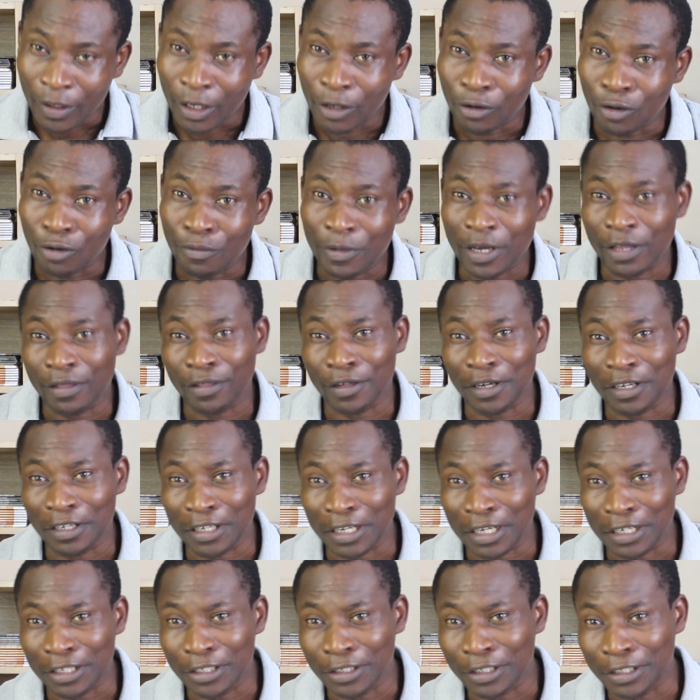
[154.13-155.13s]
You may think
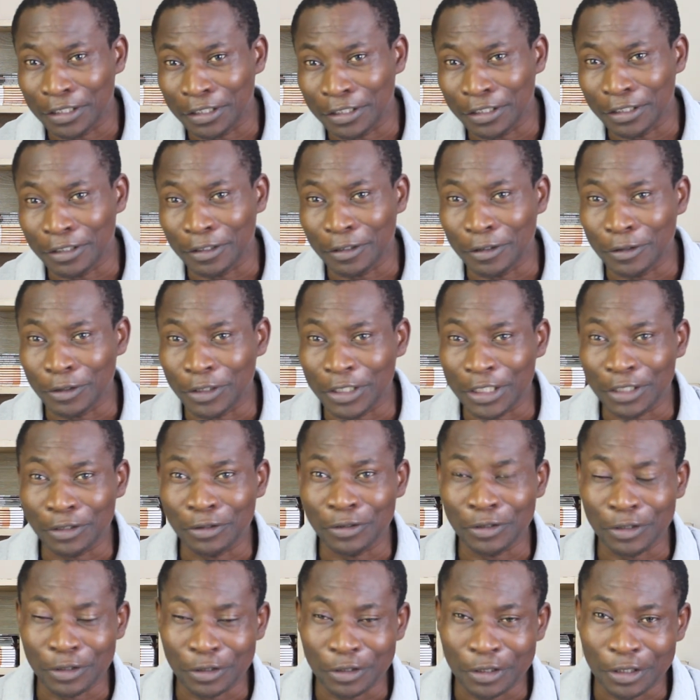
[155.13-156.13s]
that, you know, you
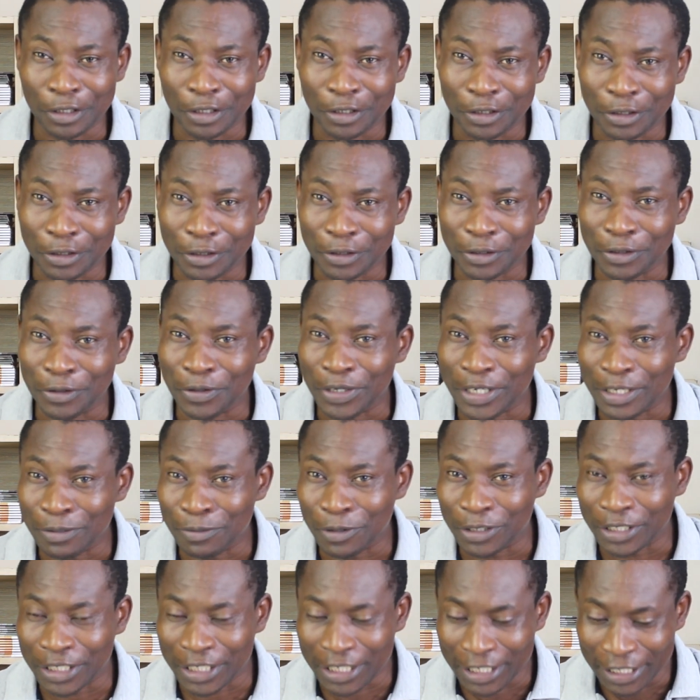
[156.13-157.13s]
don't know
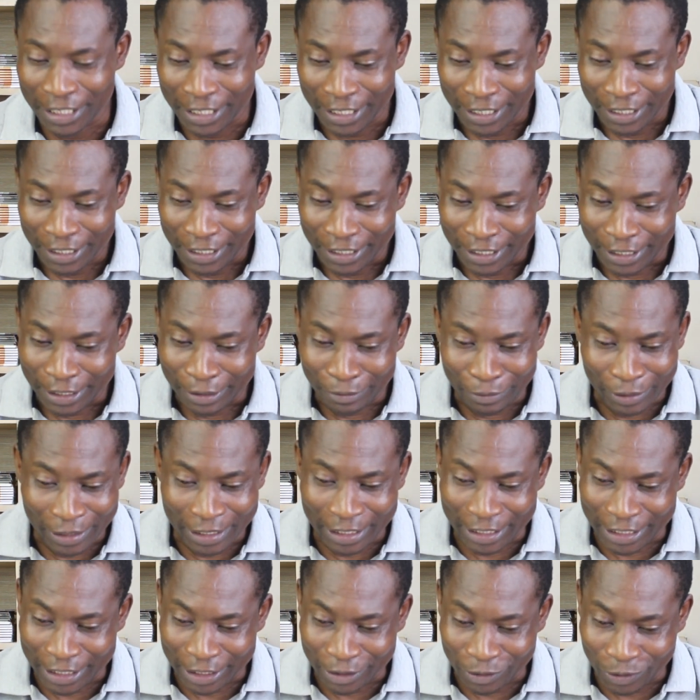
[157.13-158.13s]
anybody. We
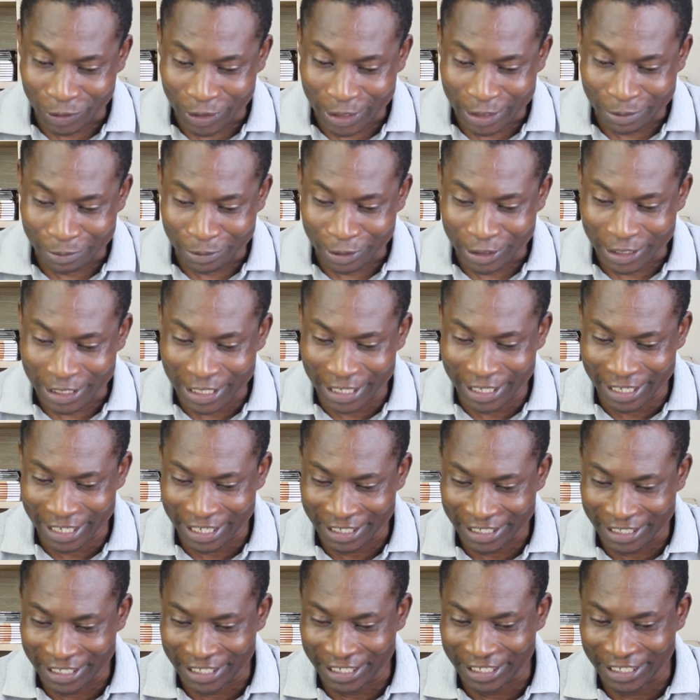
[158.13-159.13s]
didn't know anybody
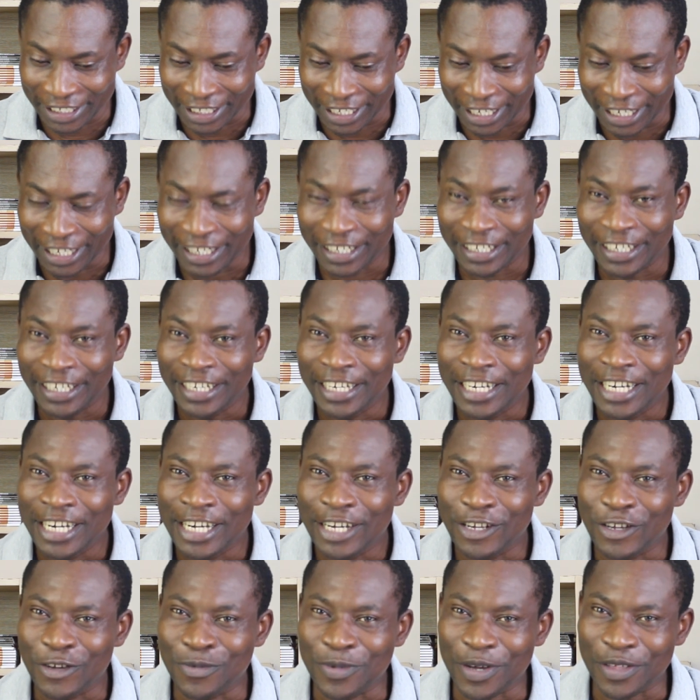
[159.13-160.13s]

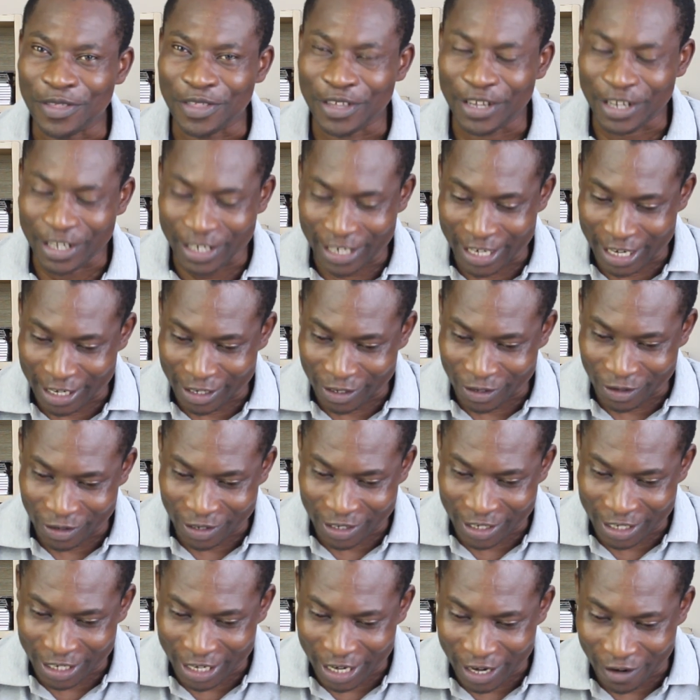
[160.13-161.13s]
either. You may think that you
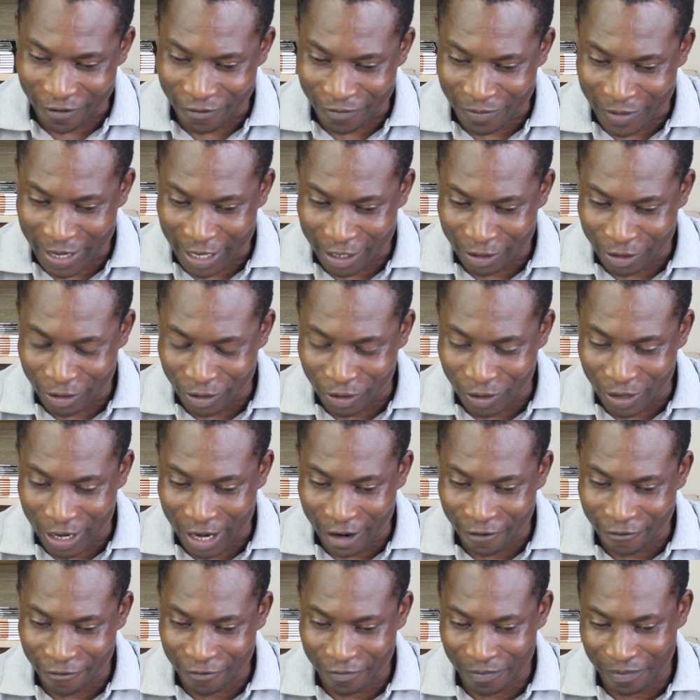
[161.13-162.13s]
don't
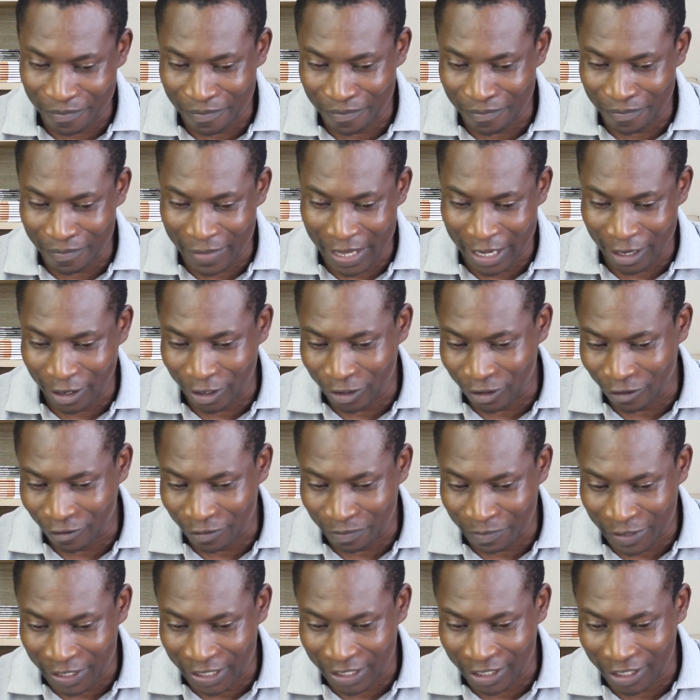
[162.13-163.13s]
have a lot
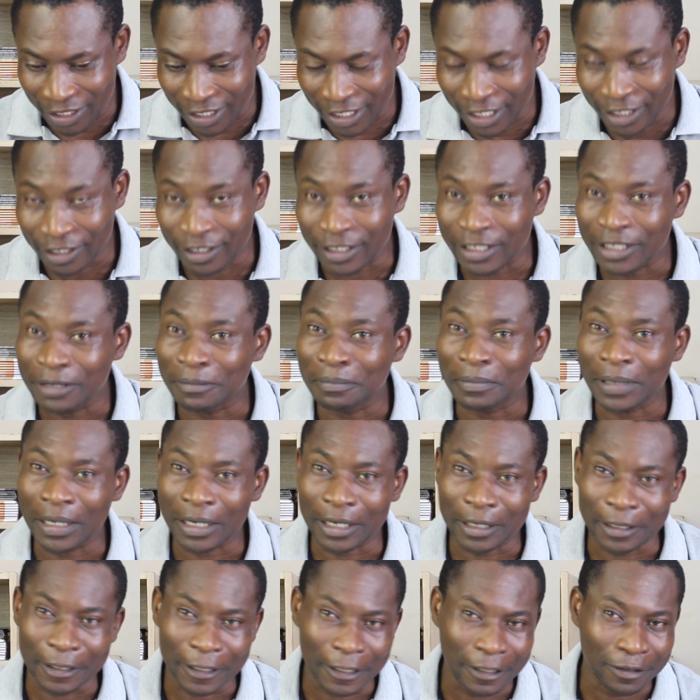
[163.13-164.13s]
of business skills.
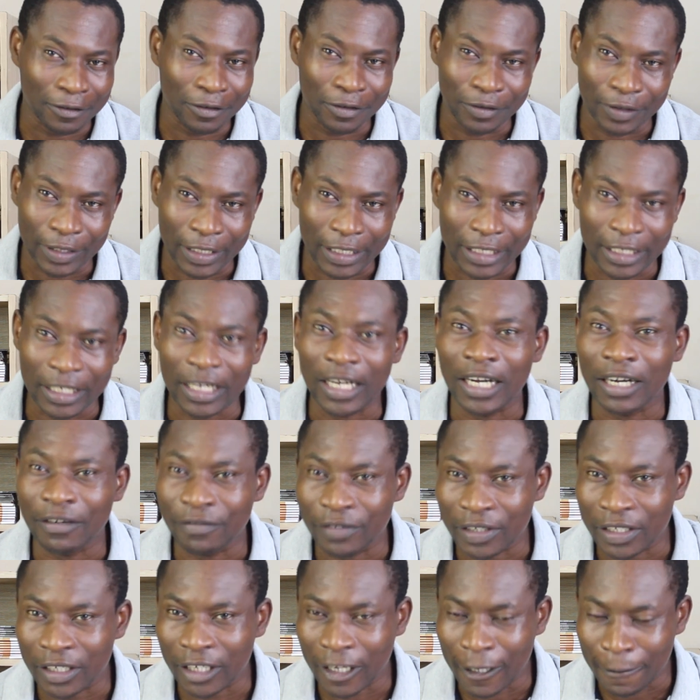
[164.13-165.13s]
We didn't have
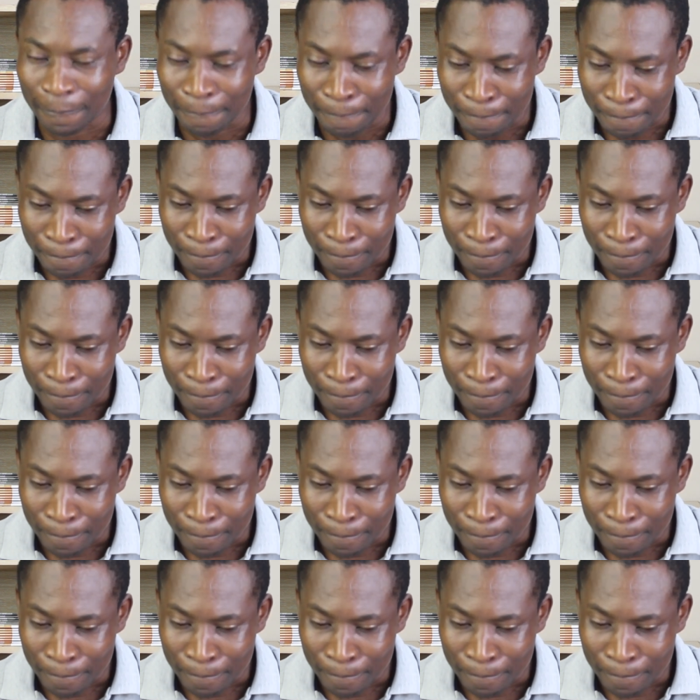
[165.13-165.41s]
either.